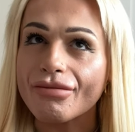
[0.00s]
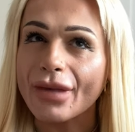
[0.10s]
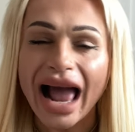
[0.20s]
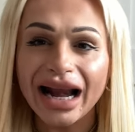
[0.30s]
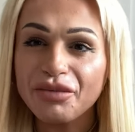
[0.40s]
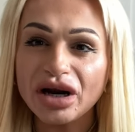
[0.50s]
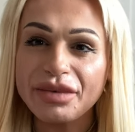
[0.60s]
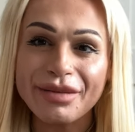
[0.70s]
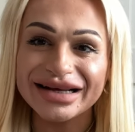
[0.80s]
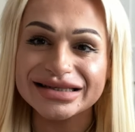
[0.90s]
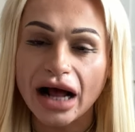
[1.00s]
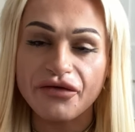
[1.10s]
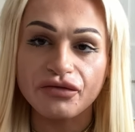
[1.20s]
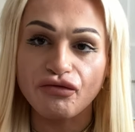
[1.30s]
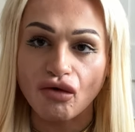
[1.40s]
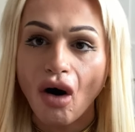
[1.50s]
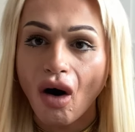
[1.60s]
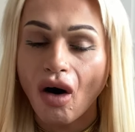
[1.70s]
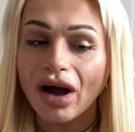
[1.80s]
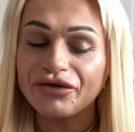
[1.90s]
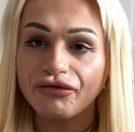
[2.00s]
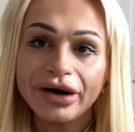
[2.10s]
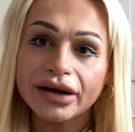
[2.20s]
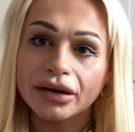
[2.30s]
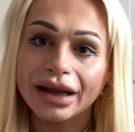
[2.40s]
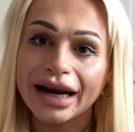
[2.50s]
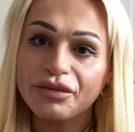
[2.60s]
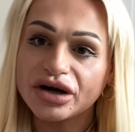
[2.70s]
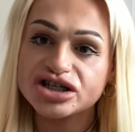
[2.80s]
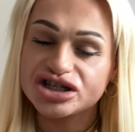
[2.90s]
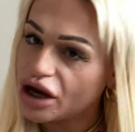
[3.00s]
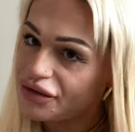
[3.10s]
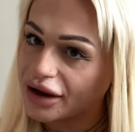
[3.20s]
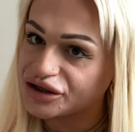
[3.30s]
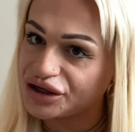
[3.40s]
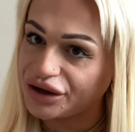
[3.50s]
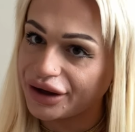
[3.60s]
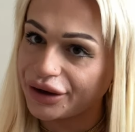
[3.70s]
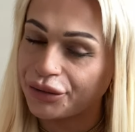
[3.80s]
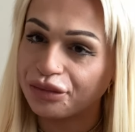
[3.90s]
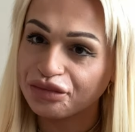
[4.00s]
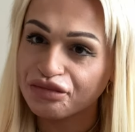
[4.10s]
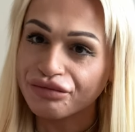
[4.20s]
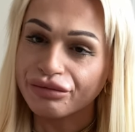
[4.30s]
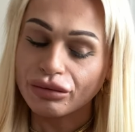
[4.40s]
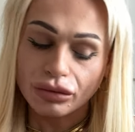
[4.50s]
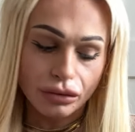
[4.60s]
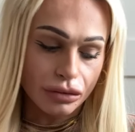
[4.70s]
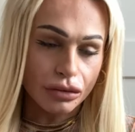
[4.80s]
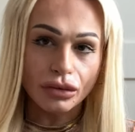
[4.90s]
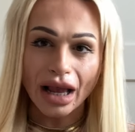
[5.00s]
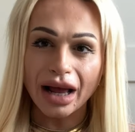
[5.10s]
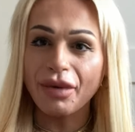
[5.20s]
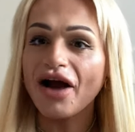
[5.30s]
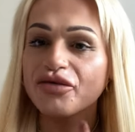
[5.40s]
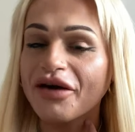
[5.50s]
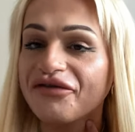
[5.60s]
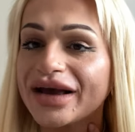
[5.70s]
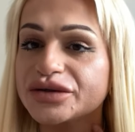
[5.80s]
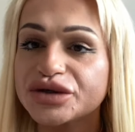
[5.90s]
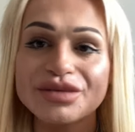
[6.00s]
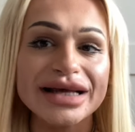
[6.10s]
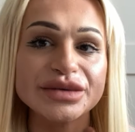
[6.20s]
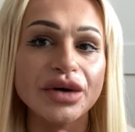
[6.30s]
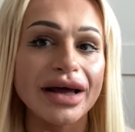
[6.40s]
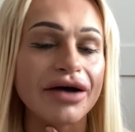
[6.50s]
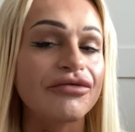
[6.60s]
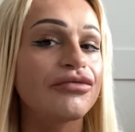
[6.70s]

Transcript: and I'm going to be myself and raw and real. And I'm going to show that to you. Apart from my face, which makes me look like I've,